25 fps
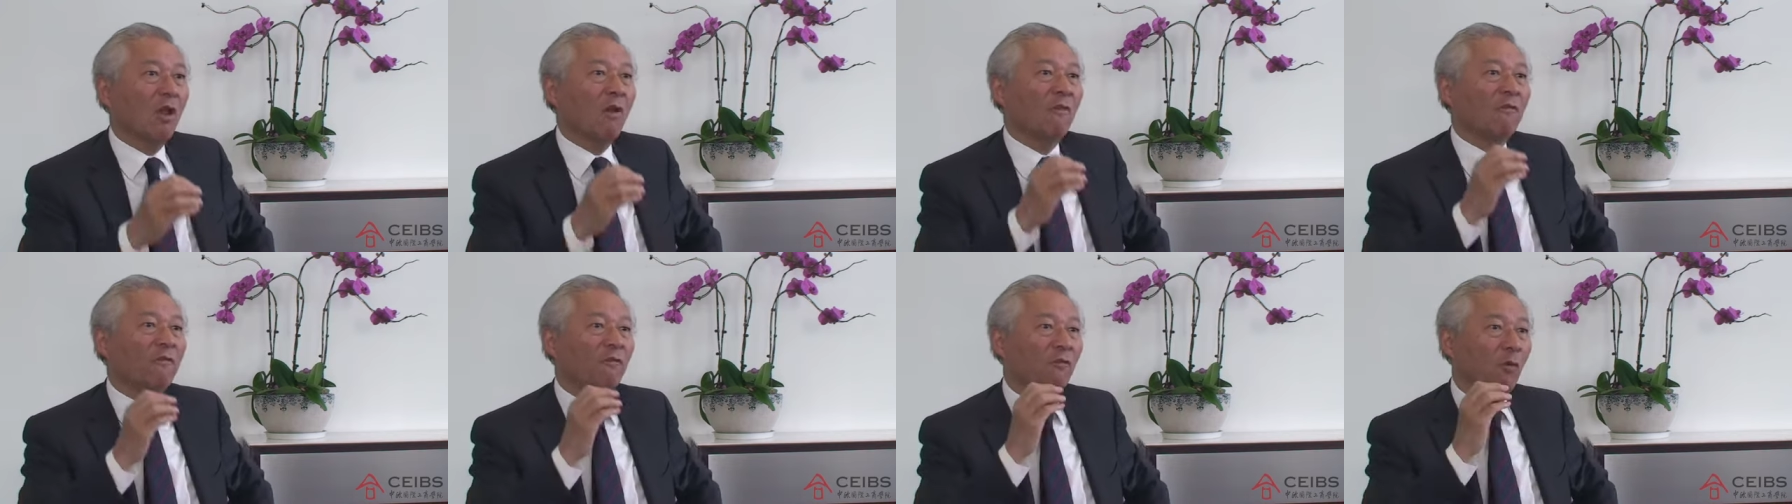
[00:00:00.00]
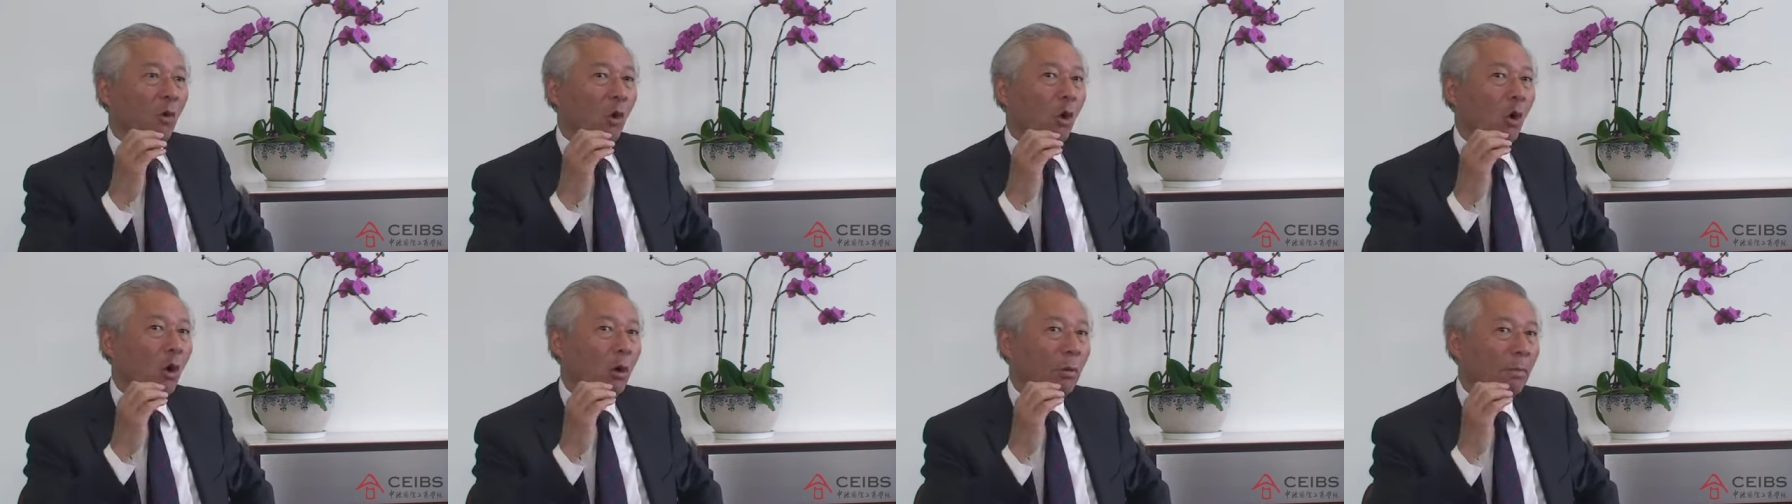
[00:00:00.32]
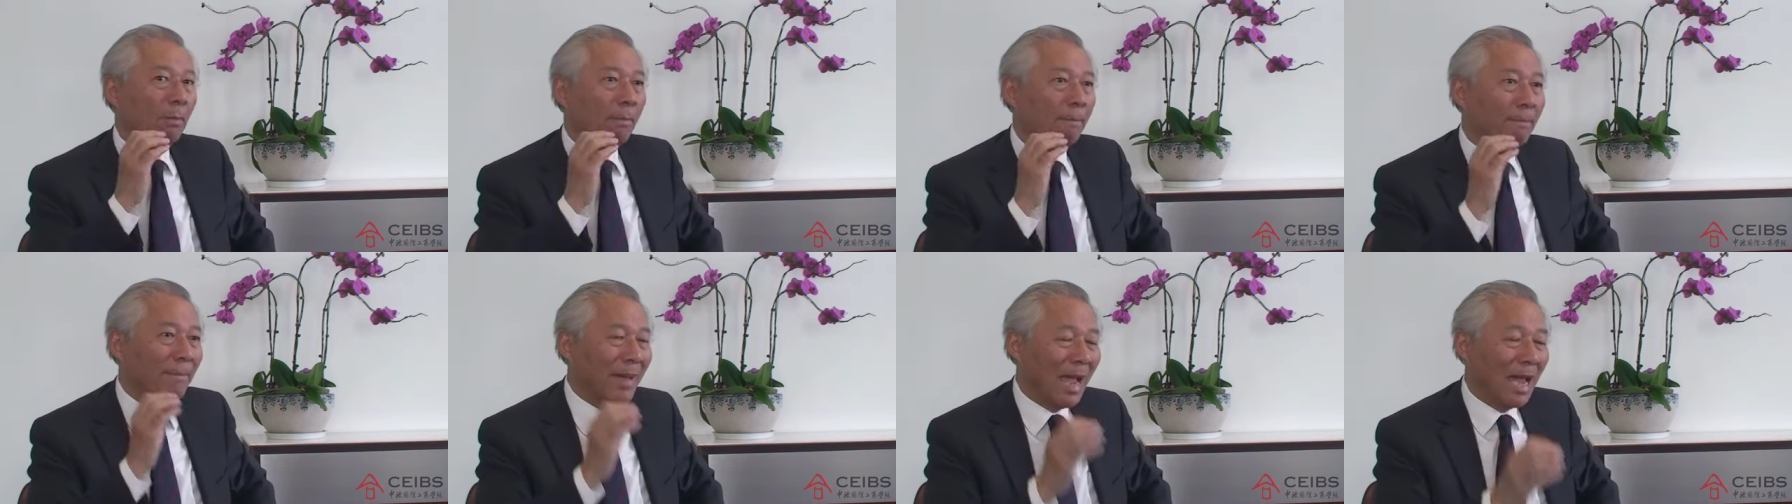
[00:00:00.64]

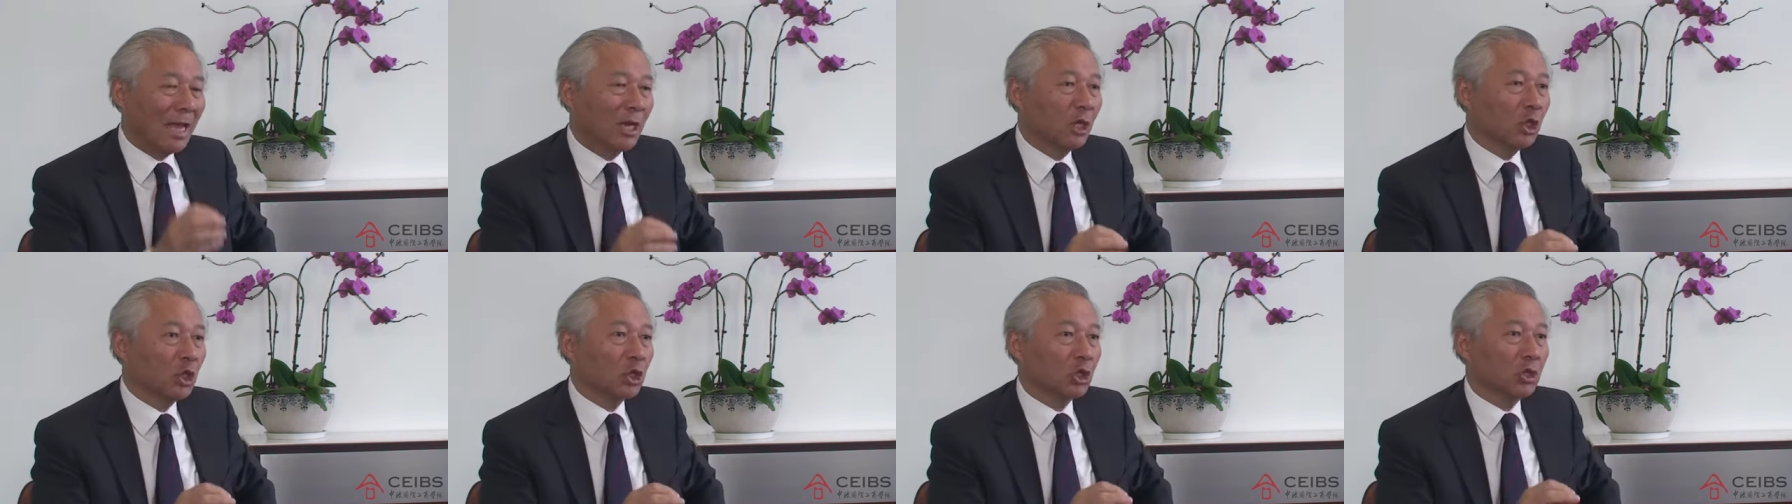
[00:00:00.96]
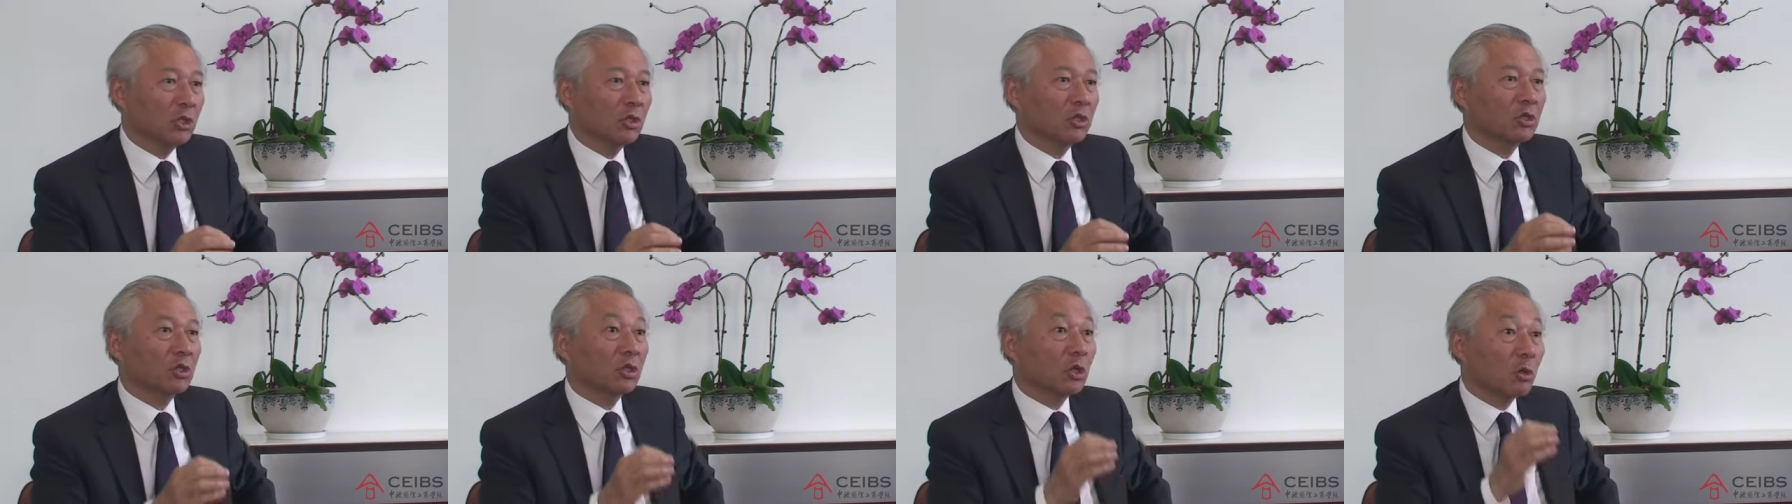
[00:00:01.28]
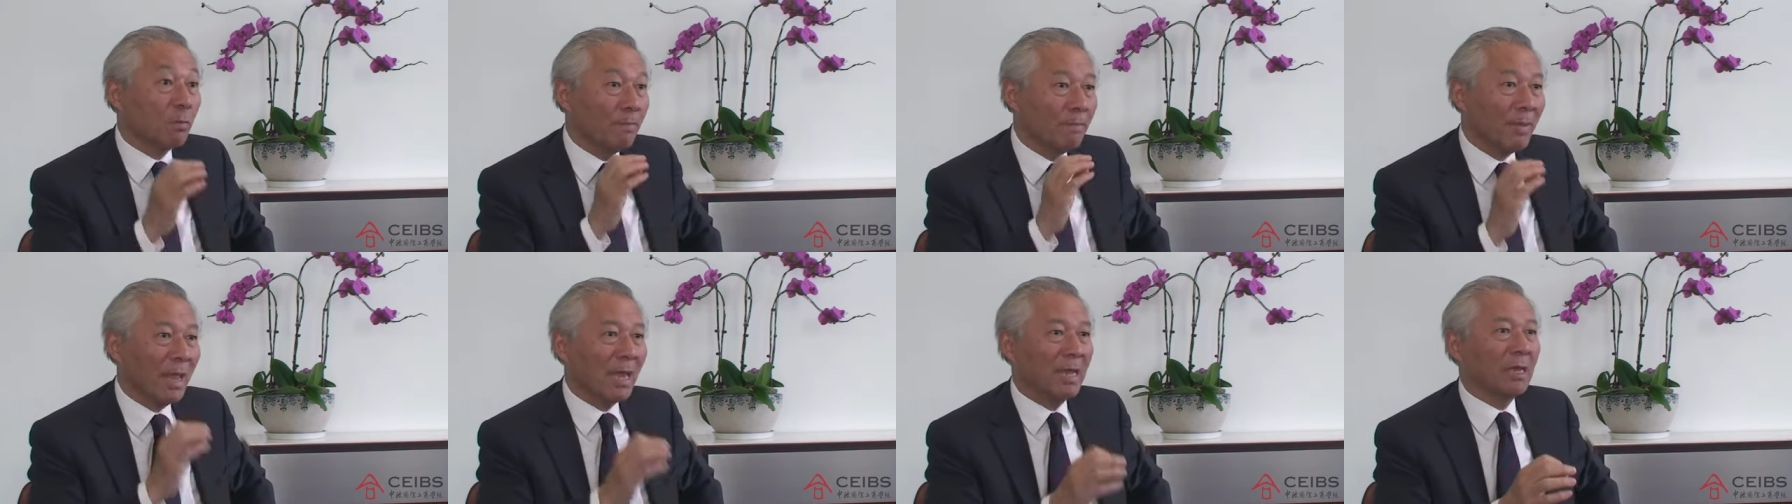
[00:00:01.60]
for managers
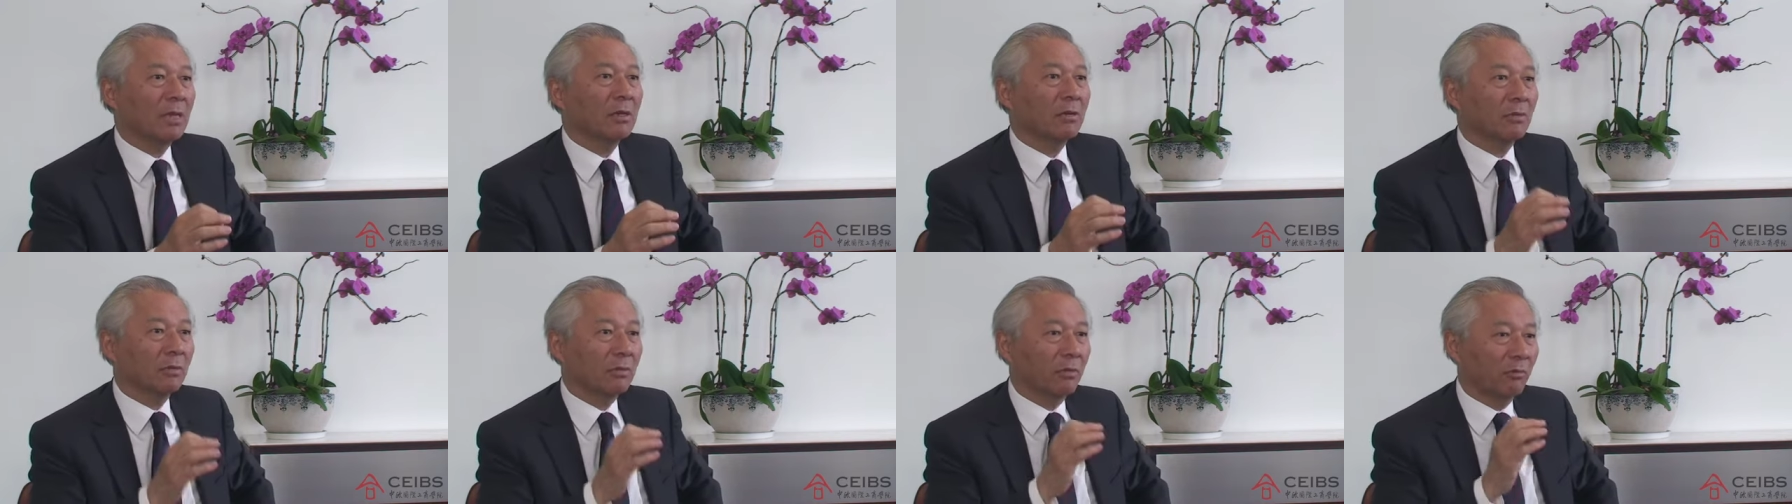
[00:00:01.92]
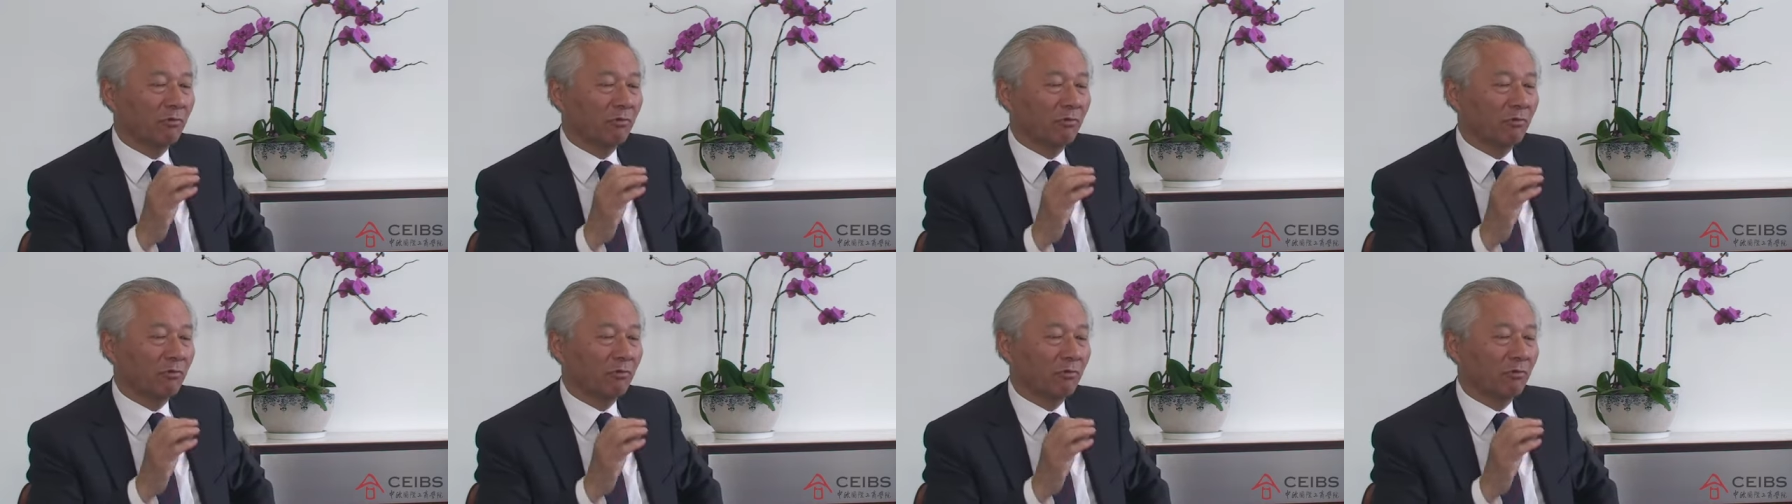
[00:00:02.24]
to make